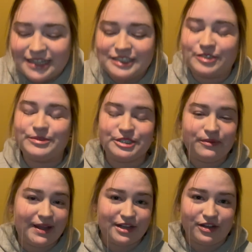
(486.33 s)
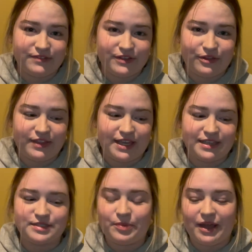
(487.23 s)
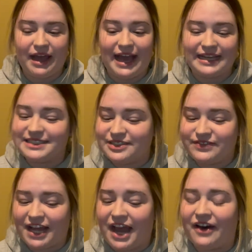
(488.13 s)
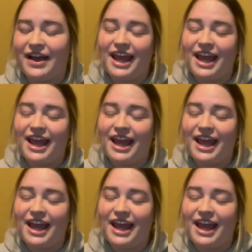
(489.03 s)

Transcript: So I'm still waiting on a few things, but as of now,